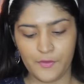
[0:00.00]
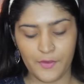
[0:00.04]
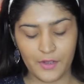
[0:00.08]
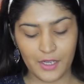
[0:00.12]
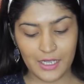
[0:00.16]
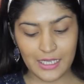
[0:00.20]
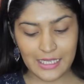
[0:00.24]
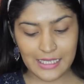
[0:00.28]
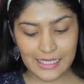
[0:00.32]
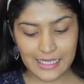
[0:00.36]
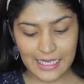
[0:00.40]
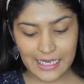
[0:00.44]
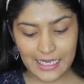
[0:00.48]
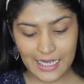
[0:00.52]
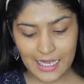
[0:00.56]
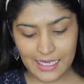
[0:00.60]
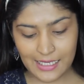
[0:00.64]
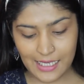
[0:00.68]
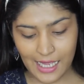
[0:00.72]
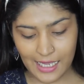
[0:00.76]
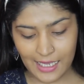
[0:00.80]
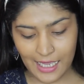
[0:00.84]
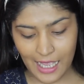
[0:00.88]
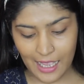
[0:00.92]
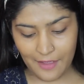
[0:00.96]
So for
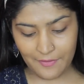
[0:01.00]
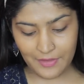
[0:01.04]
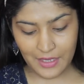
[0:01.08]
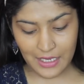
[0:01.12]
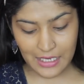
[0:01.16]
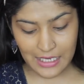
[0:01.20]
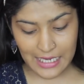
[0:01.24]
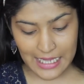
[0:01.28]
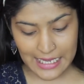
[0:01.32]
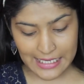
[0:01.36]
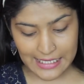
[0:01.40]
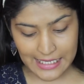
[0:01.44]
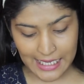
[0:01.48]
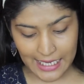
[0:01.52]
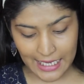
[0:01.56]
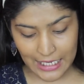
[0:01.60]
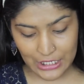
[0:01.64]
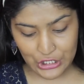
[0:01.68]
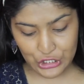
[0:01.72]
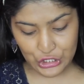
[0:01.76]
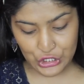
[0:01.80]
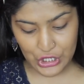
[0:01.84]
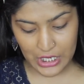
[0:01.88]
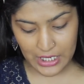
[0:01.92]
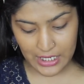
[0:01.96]
concealers, I have the
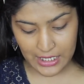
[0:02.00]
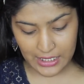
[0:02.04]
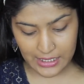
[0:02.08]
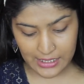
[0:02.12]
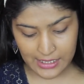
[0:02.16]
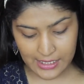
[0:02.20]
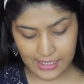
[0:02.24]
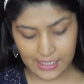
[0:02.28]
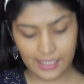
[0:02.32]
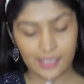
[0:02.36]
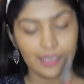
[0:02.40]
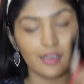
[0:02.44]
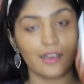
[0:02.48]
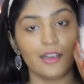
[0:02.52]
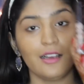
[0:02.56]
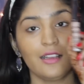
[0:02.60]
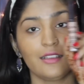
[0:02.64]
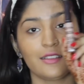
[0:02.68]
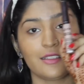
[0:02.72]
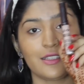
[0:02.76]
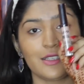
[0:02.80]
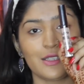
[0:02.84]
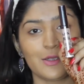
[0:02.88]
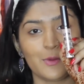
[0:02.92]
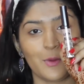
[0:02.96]
NYX HD
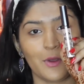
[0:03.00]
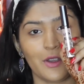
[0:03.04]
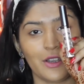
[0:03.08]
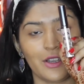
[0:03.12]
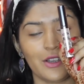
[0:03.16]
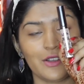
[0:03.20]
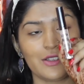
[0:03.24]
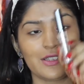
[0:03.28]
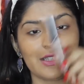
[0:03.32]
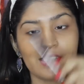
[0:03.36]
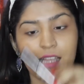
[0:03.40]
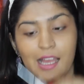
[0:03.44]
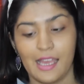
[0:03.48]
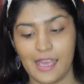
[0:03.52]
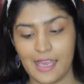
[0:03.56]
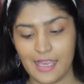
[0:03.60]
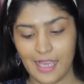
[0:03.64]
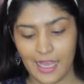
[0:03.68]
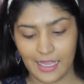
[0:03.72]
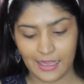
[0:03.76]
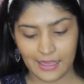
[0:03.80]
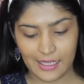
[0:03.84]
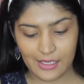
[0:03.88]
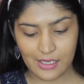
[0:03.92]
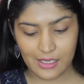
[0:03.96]
Concealer. This is what it looks
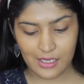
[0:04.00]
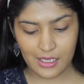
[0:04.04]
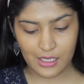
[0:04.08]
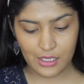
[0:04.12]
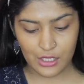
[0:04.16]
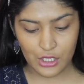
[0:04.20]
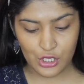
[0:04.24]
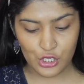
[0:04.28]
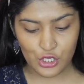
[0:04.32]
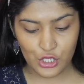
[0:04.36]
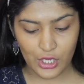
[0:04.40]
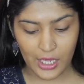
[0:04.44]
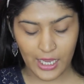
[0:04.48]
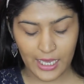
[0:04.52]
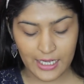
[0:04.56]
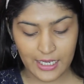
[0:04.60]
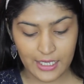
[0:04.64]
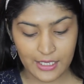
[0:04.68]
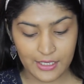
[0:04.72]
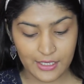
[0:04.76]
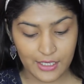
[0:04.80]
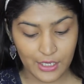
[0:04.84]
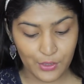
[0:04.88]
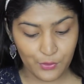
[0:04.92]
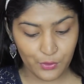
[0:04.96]
like, and this is in the
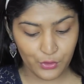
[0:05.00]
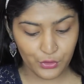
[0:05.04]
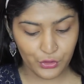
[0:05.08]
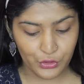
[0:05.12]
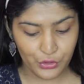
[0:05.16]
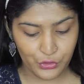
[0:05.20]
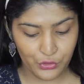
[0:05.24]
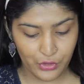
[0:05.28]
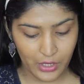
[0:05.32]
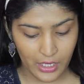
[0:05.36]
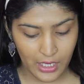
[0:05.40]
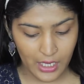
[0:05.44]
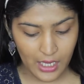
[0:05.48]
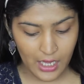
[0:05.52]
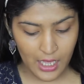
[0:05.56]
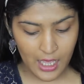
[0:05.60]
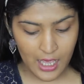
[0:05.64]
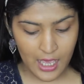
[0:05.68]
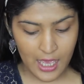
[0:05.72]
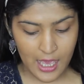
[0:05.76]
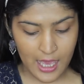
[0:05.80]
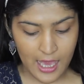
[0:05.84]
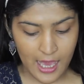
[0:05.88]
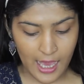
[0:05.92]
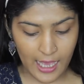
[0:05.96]
shade
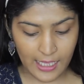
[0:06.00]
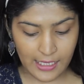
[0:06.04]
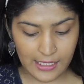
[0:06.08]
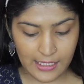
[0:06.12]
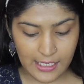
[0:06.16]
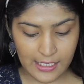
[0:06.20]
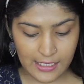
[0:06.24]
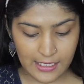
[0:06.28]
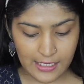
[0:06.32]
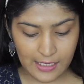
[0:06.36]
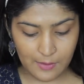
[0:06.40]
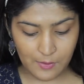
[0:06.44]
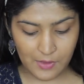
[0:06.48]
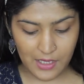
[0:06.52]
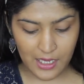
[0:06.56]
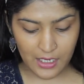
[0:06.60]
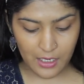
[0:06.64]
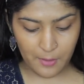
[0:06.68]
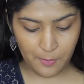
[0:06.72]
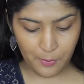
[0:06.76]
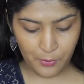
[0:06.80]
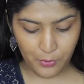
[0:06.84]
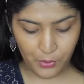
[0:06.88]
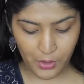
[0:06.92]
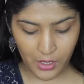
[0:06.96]
03. And this seems
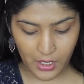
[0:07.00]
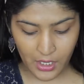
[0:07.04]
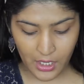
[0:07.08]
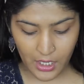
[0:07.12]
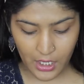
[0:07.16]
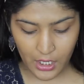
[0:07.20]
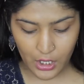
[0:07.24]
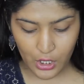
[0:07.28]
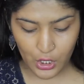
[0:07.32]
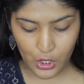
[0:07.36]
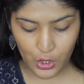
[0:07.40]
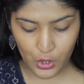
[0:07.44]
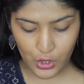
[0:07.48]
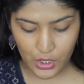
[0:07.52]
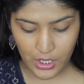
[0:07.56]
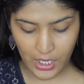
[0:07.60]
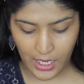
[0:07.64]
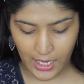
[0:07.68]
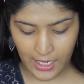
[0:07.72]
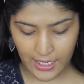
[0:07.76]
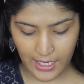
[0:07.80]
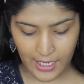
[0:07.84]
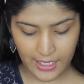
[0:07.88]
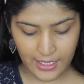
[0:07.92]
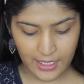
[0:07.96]
like a pretty good
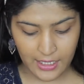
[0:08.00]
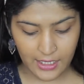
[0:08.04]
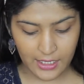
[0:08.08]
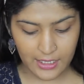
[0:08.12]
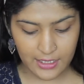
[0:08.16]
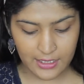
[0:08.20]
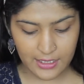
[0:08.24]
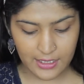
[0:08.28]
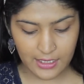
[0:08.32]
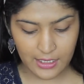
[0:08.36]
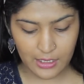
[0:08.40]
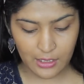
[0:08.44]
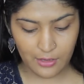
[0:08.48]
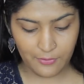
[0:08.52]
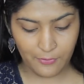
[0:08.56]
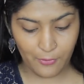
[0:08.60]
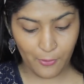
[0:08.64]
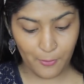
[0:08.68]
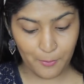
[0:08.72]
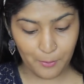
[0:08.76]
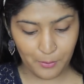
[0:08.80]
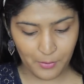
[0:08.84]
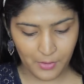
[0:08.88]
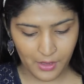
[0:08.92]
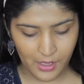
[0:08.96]
highlighting concealer
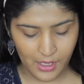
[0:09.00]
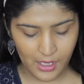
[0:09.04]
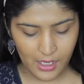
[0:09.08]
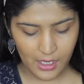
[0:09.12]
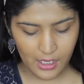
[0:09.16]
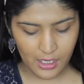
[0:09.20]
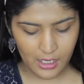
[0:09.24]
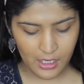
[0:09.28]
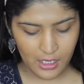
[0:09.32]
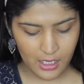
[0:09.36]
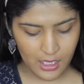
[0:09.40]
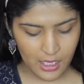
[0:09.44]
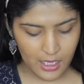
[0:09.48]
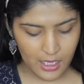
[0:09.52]
for me.